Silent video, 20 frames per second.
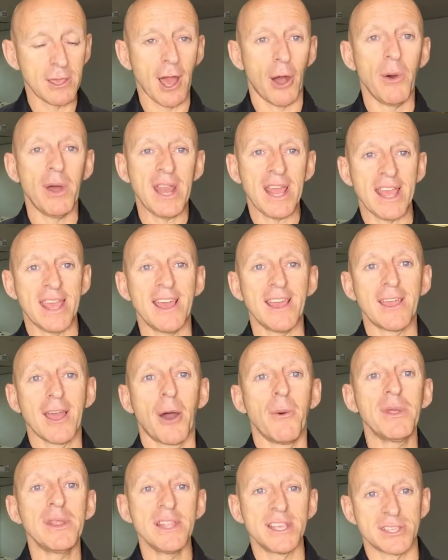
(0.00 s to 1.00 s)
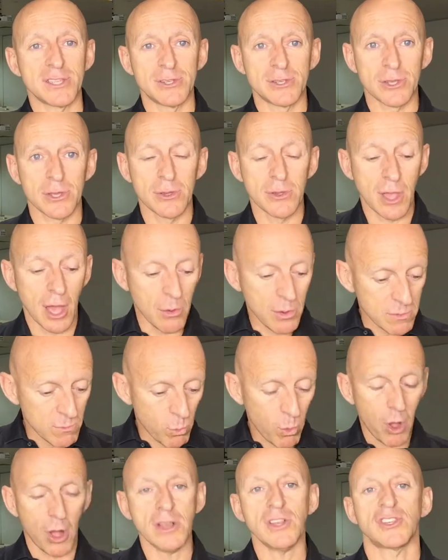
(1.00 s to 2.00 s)
go and hear, go and listen to, go
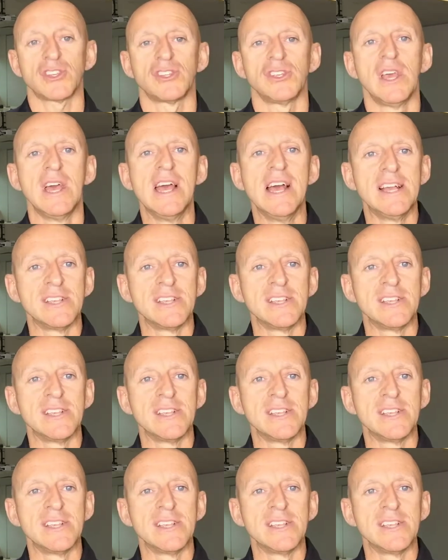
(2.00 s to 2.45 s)
and watch.